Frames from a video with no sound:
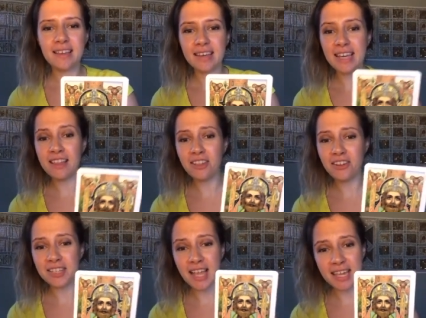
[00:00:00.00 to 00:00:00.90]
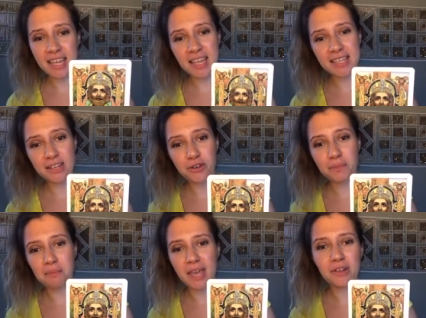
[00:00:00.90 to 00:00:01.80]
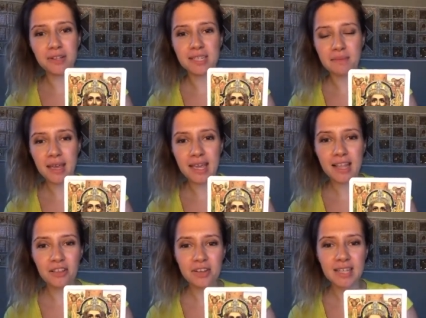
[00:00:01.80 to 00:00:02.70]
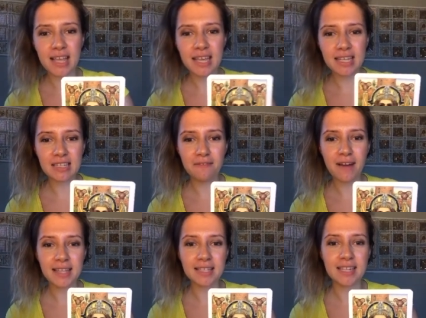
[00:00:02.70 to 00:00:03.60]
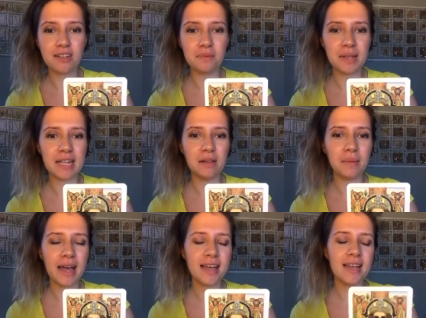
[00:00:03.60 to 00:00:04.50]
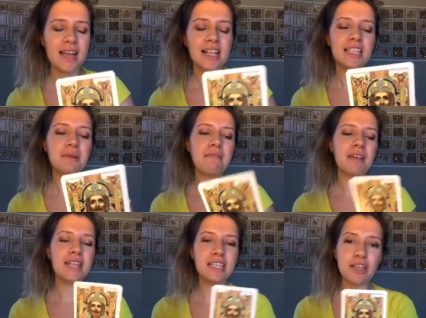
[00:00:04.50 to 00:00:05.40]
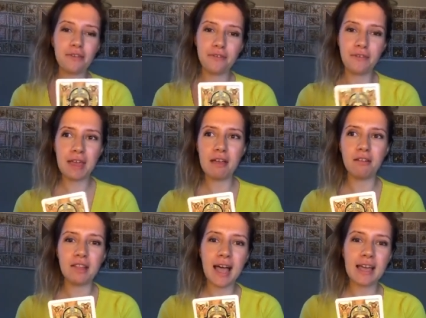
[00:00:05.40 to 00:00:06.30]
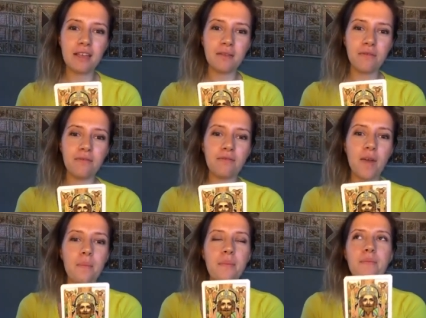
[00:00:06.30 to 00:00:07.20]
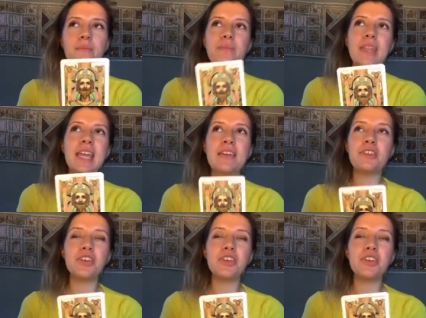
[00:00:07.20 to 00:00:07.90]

he looks like he needs a good meal to me. He looks like he needs fattening up a little bit. So I really do feel like the either